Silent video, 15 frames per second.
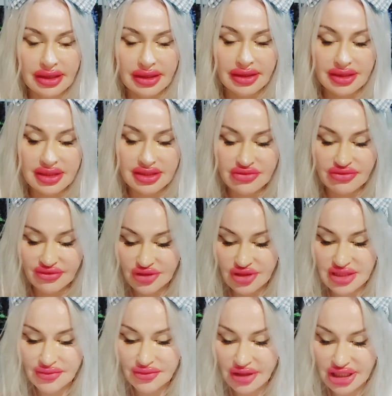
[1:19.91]
this rupture
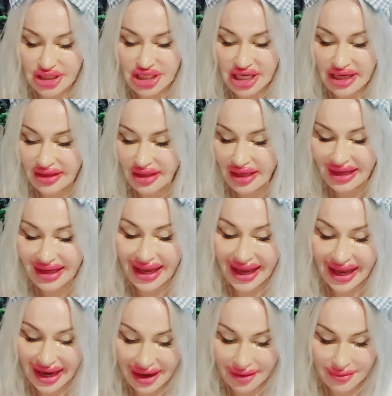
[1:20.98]
separation
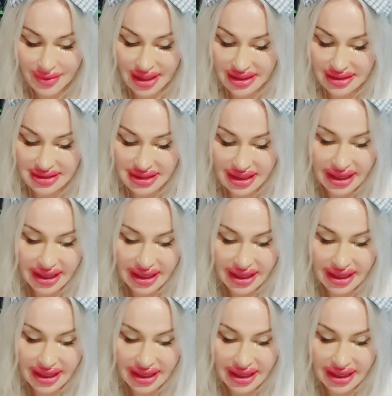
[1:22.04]
happened.